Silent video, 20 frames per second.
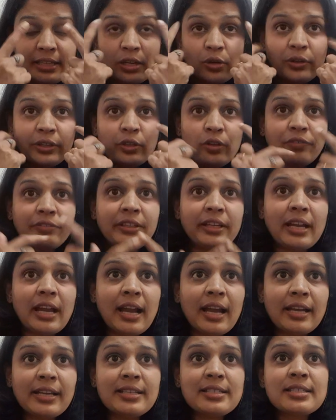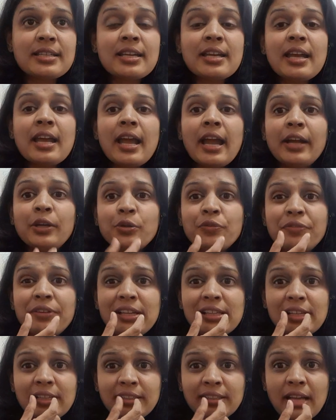yellowing of the eyes, and you
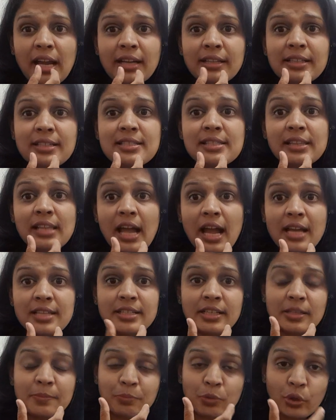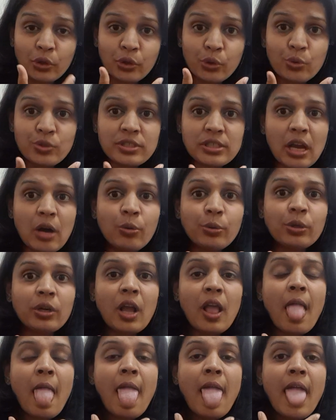feel the tongue is large and it protrudes out.
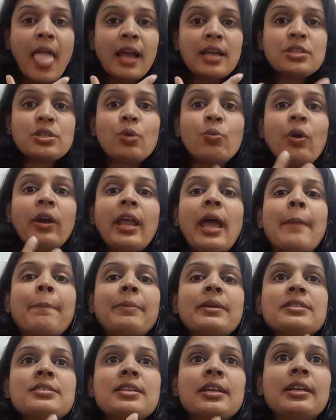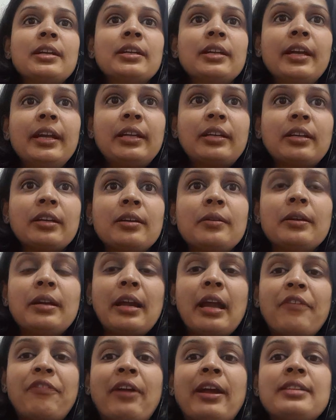So what happens? It
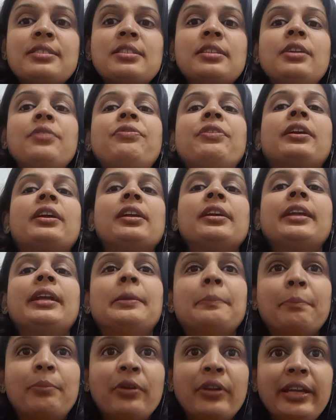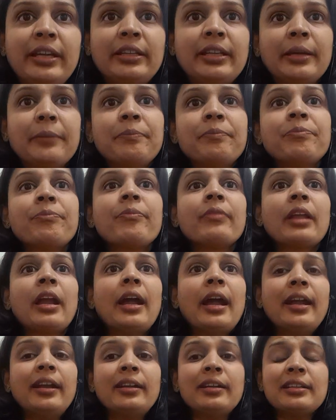finds difficulty in breathing
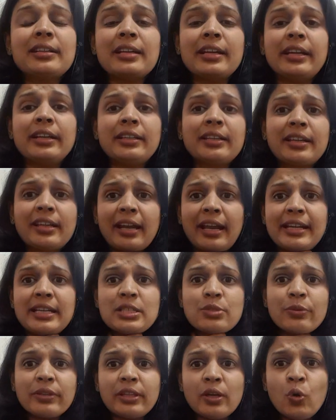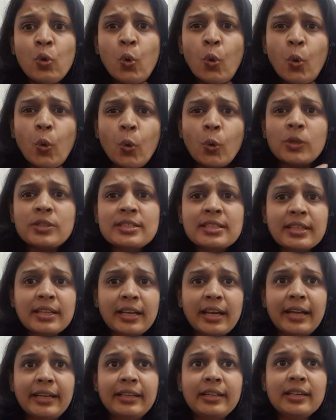and it cries with a hoarse
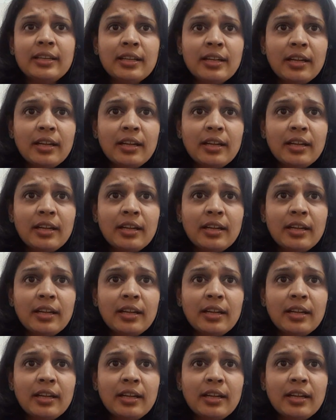cry.